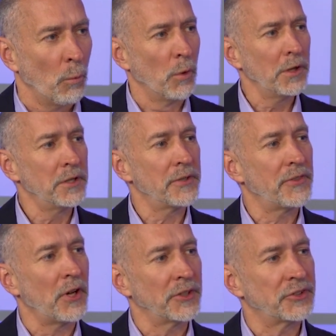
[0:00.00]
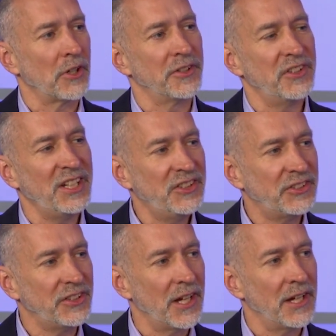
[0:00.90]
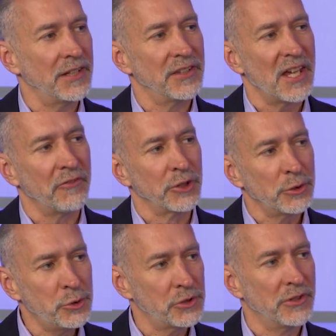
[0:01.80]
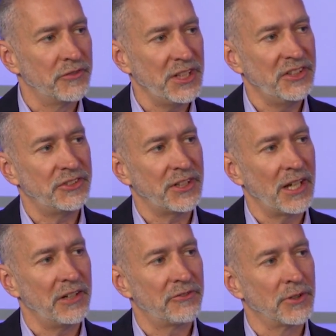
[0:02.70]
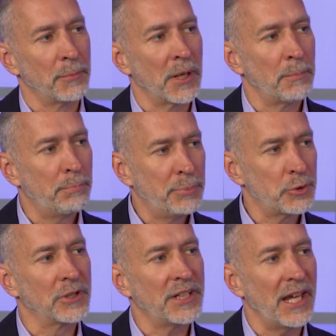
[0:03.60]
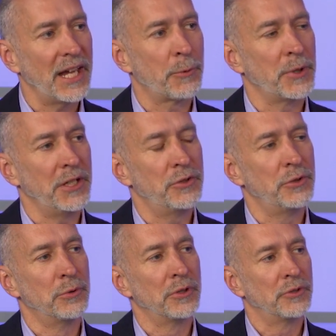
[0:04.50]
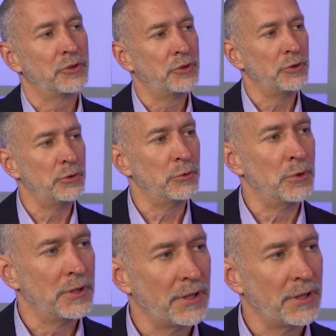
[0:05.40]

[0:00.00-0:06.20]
What are your thoughts on TCA and the evolution of TCA from a purely equity tool to